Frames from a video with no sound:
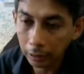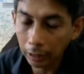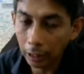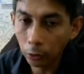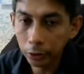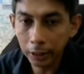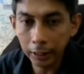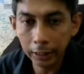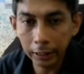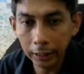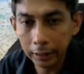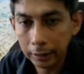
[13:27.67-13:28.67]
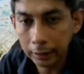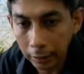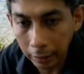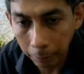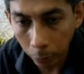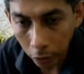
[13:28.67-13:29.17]
outside is
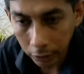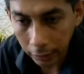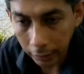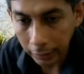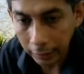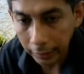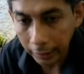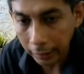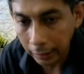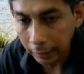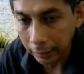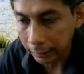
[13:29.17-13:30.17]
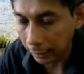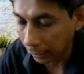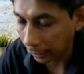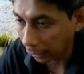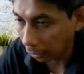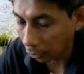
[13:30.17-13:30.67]
mostly the data is in
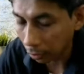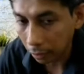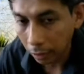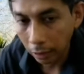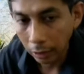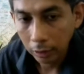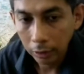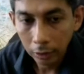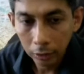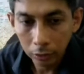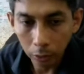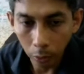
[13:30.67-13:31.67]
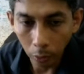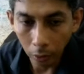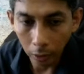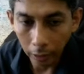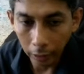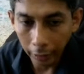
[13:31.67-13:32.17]
analog.
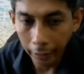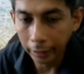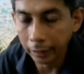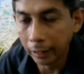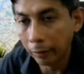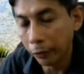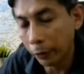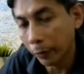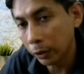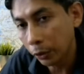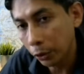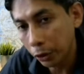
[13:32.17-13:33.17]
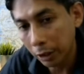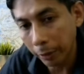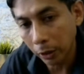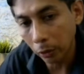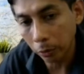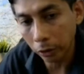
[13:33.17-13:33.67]
So and we want to use the
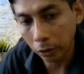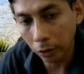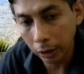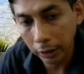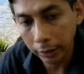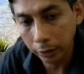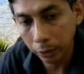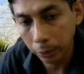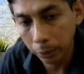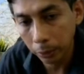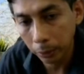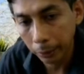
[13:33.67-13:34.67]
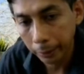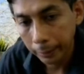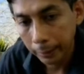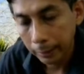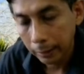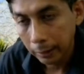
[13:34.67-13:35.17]
microcontroller to
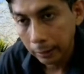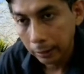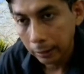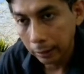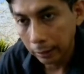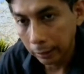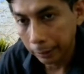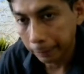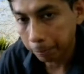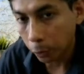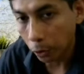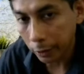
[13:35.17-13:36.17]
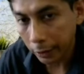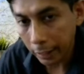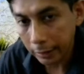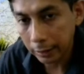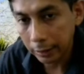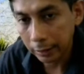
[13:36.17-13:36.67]

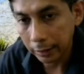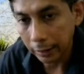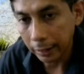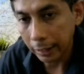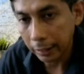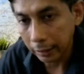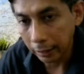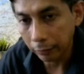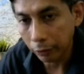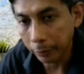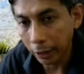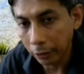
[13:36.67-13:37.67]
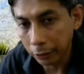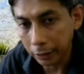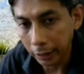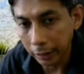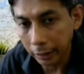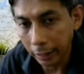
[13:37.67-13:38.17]
process the data from the
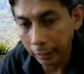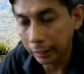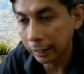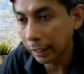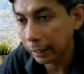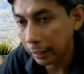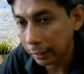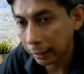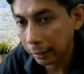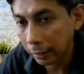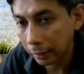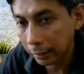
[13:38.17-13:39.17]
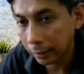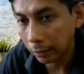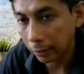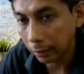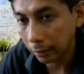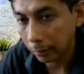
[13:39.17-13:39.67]
outside, and the data
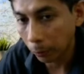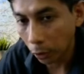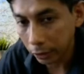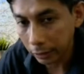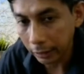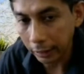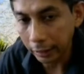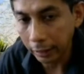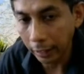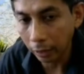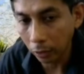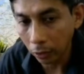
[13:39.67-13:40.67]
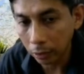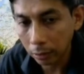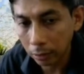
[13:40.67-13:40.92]
mostly in analog.